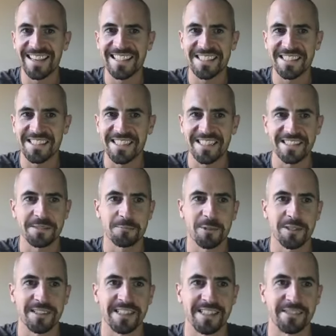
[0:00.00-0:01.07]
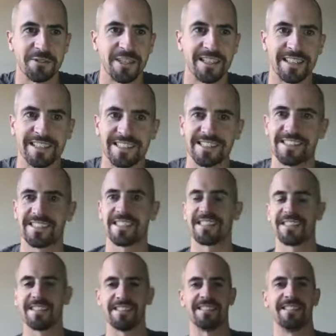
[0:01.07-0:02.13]
exercise in one day, right? Like
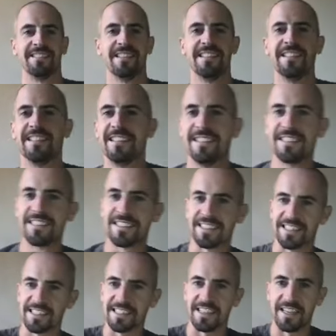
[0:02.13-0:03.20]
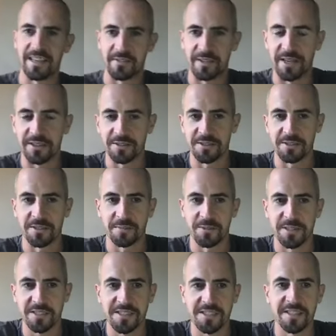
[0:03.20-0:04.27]
six and six and a half hours
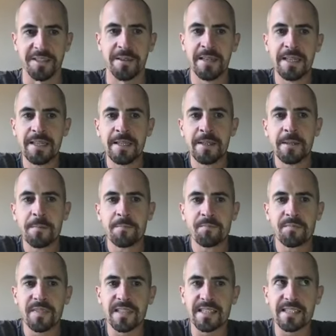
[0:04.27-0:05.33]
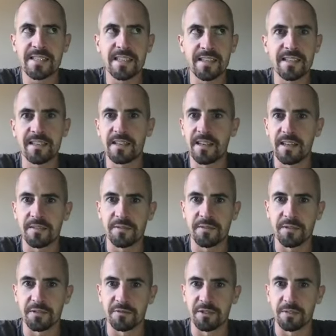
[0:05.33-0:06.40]
almost. So the second half of
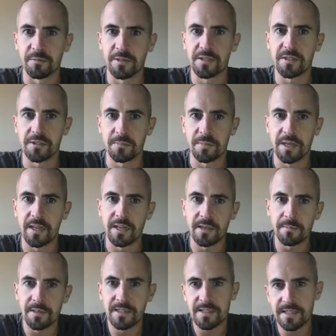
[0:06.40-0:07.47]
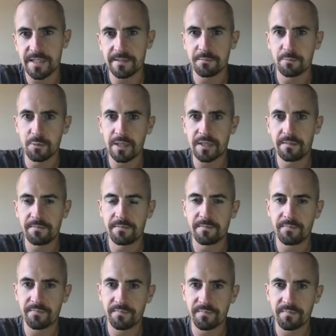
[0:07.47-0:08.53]
the run was super hard, but it's like, well,
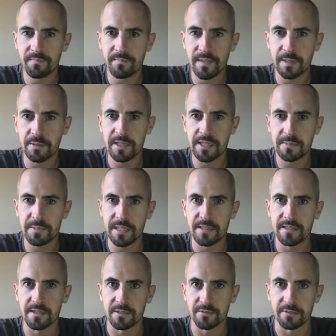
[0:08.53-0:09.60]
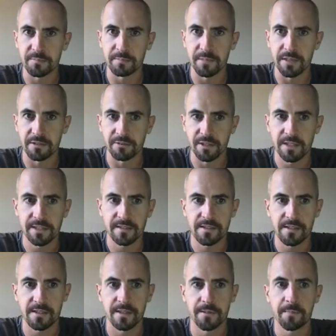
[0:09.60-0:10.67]
you would expect it to be, right?
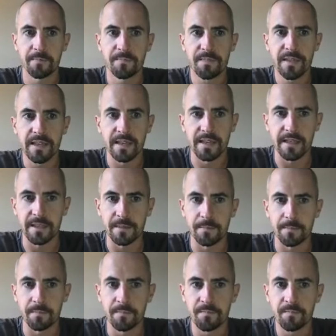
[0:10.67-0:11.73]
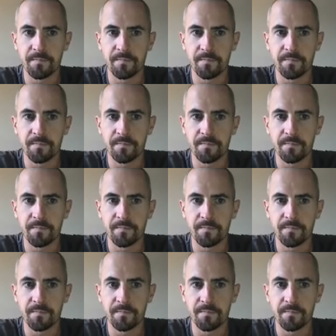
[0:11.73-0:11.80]
So um,